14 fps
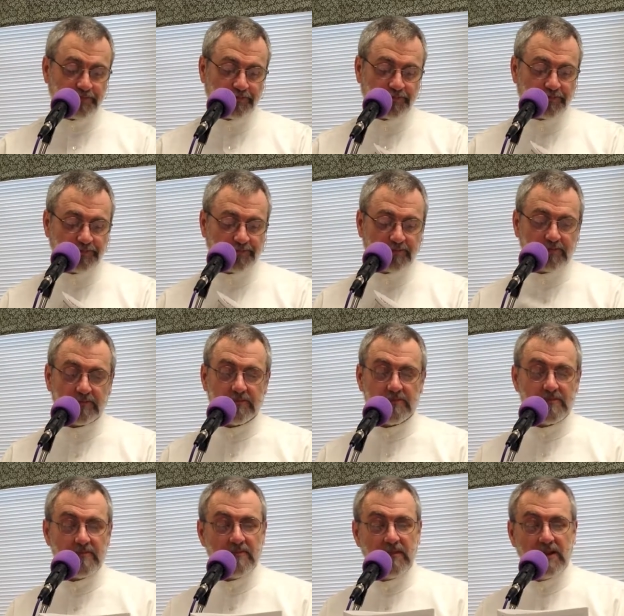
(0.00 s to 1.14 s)

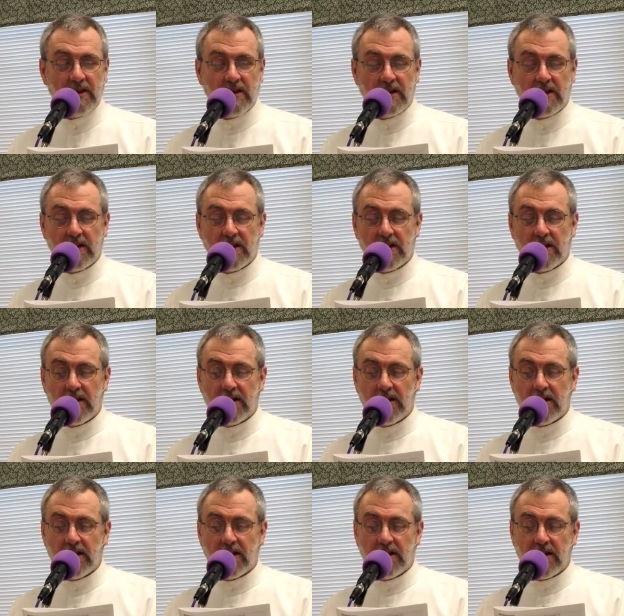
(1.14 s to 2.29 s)
Nobody speaks.